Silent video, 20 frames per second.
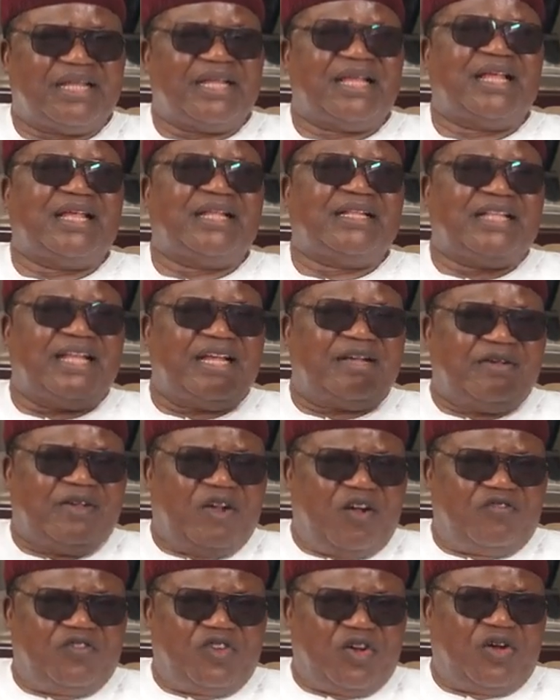the
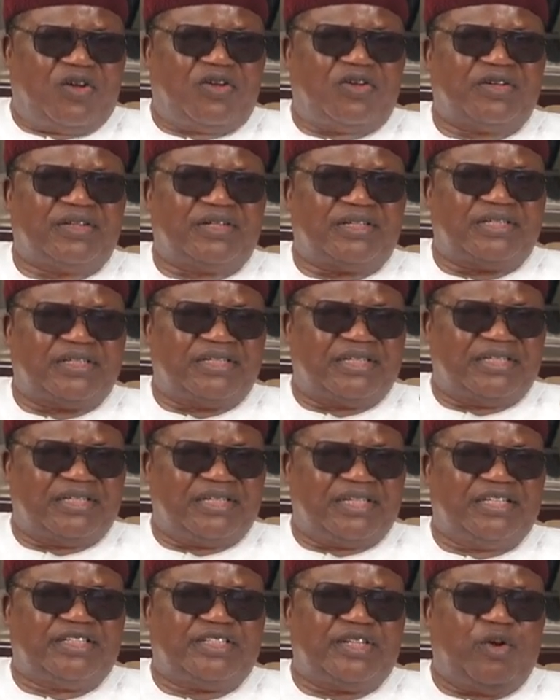governor is
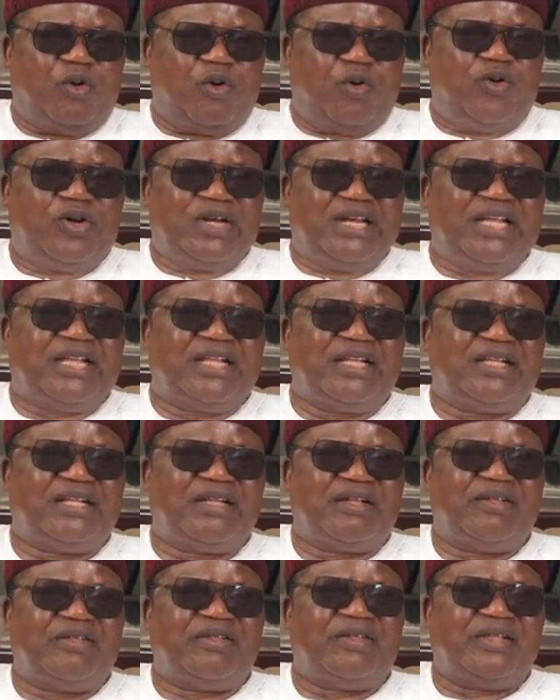the only
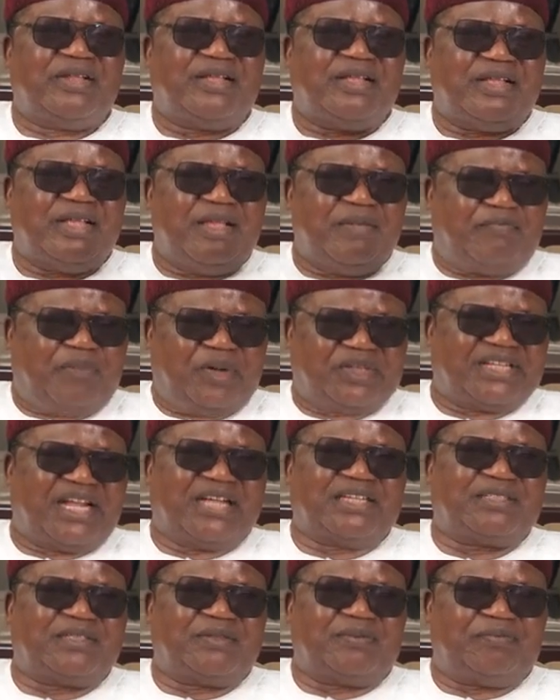important
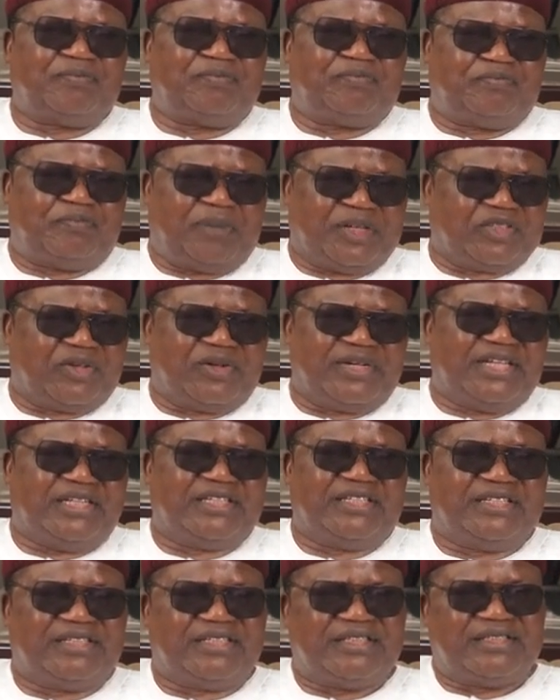personage
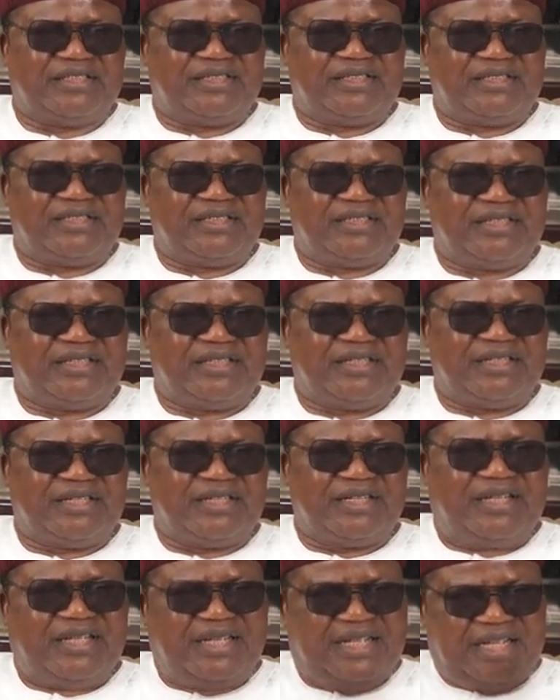
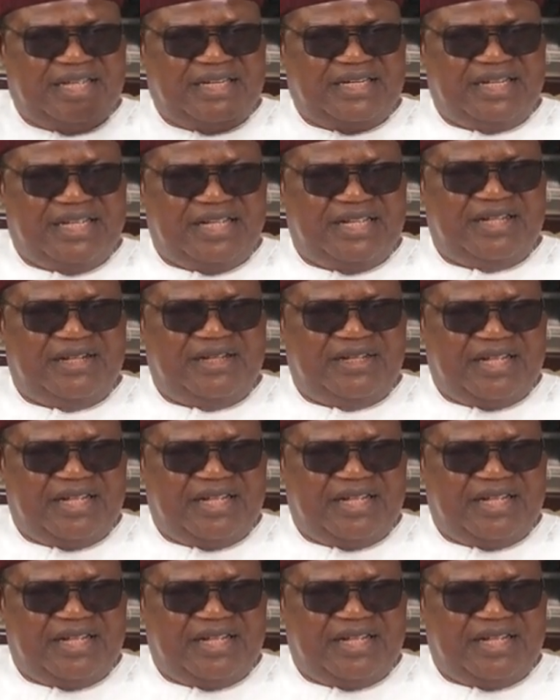in the